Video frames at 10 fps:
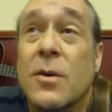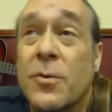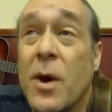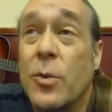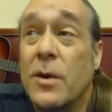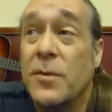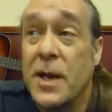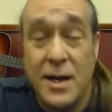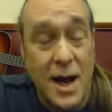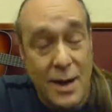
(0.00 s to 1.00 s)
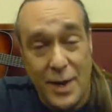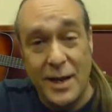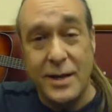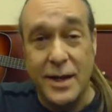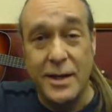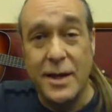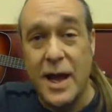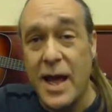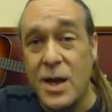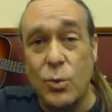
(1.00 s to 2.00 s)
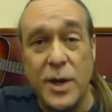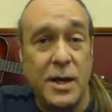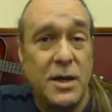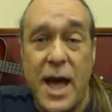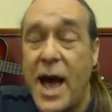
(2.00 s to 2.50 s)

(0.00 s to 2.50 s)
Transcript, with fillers: from when Vietnam ended, and we